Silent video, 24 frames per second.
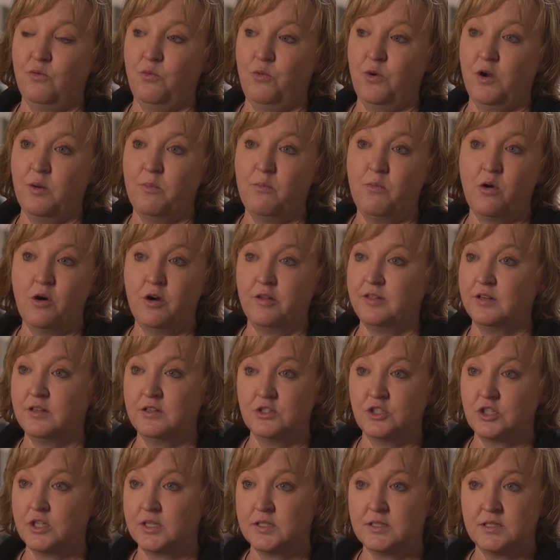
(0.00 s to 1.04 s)
We're more
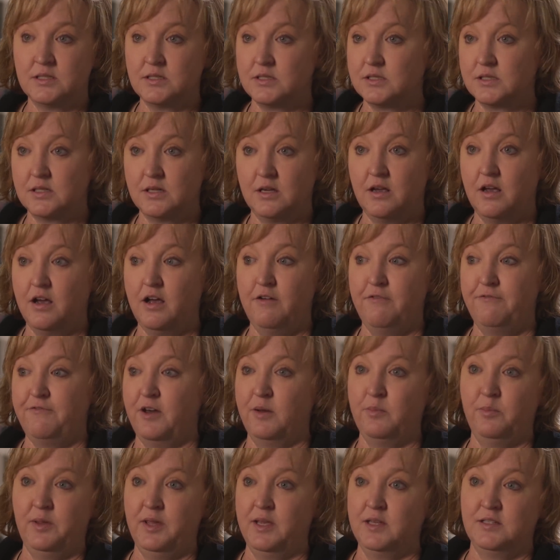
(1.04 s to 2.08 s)
than just a
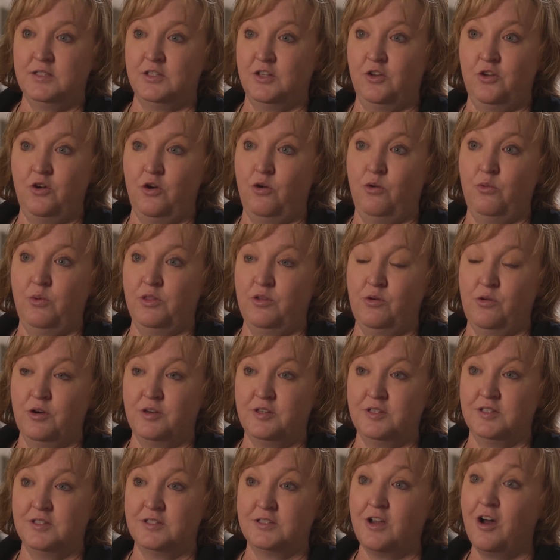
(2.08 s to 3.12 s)
fun place to go with
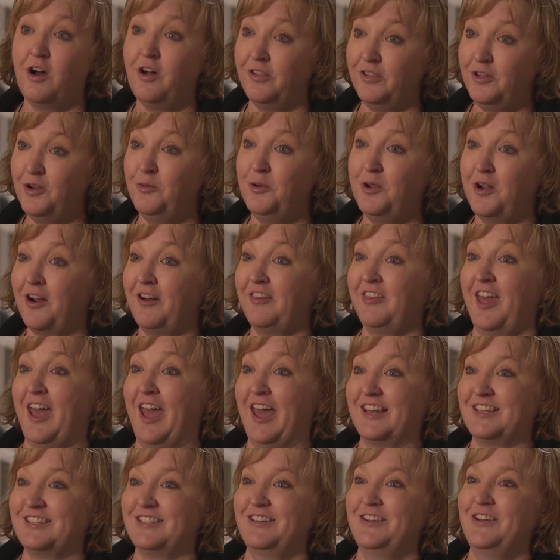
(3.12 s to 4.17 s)
horses. Although we are
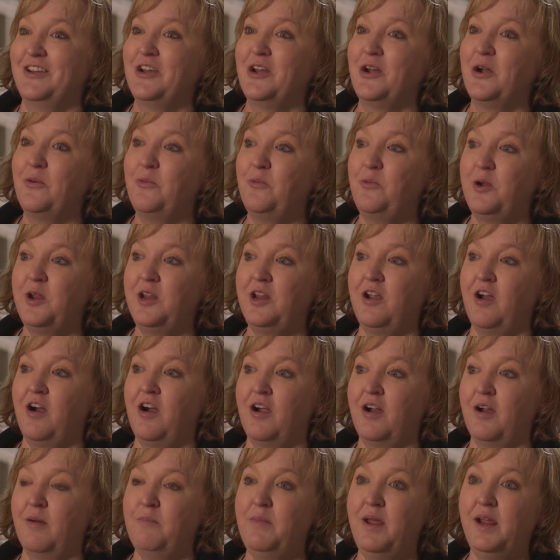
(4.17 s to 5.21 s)
that, we
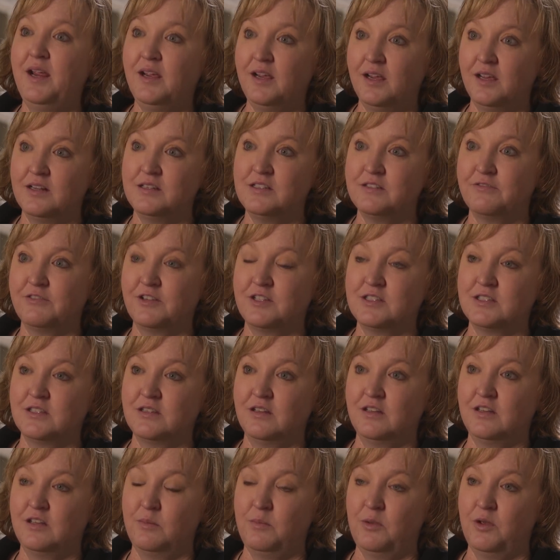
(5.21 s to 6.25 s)
are making a difference
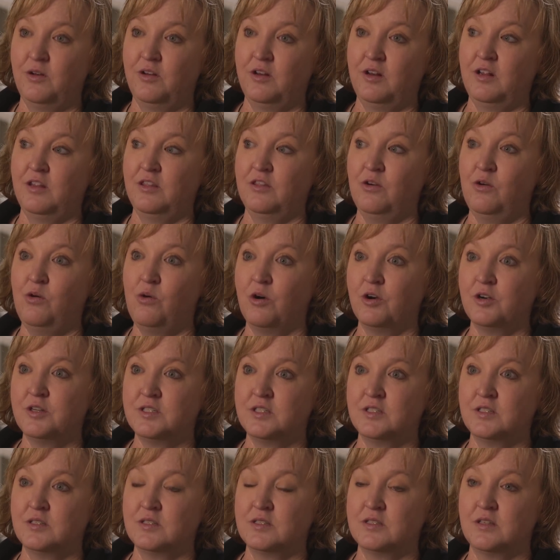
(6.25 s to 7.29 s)
in the community. The
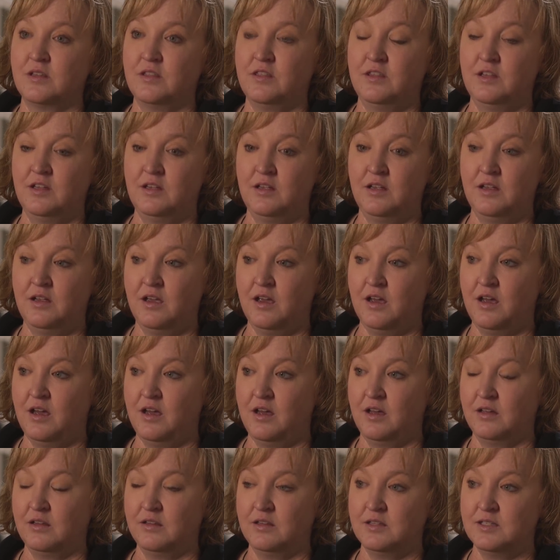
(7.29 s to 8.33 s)
horses,
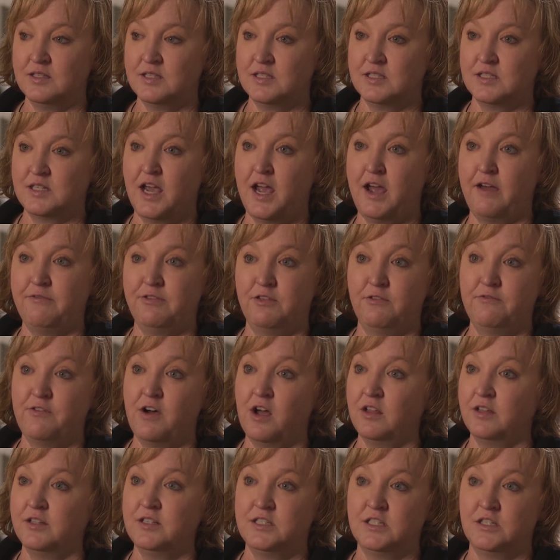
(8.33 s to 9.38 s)
the staff, the
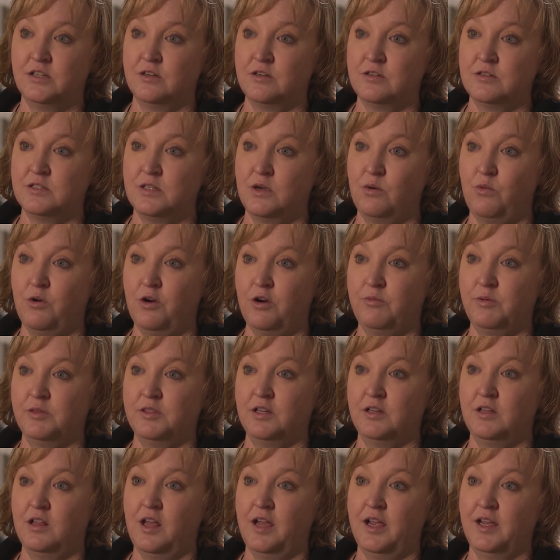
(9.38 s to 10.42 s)
volunteers that work
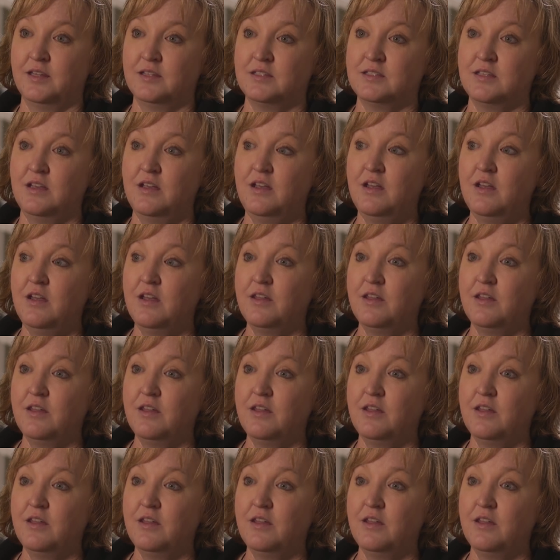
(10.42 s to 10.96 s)
with the clients.